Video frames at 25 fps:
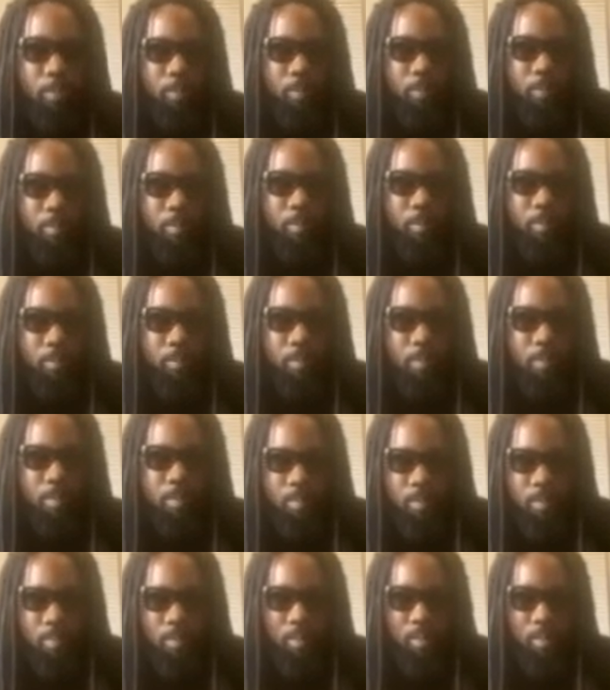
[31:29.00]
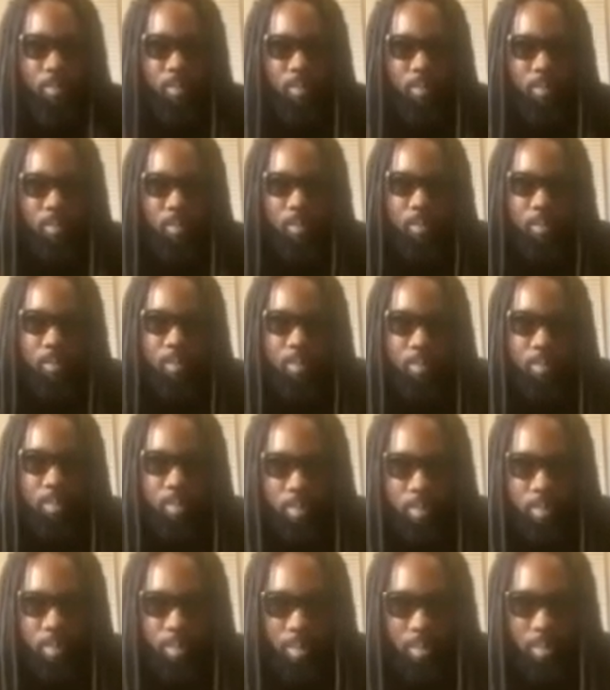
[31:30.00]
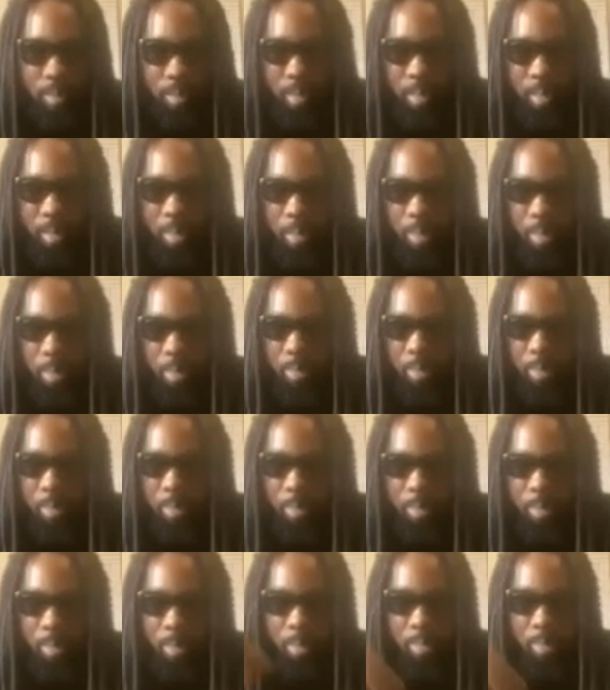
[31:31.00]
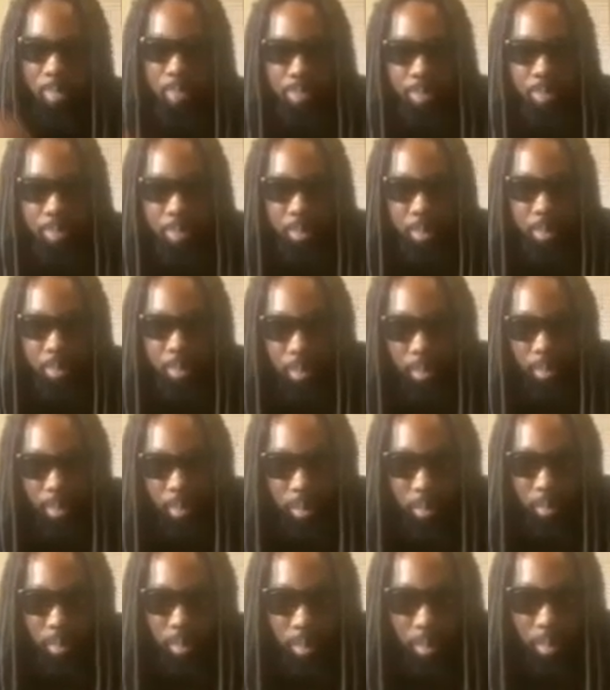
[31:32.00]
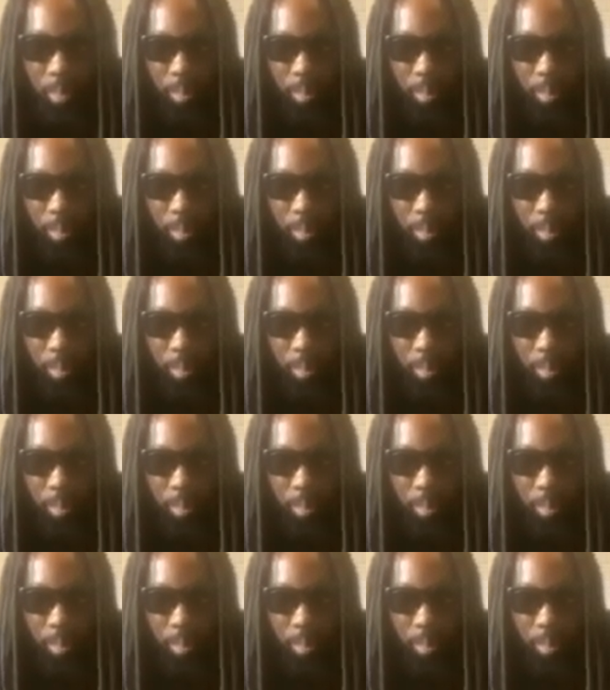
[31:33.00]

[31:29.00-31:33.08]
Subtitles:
[no speech]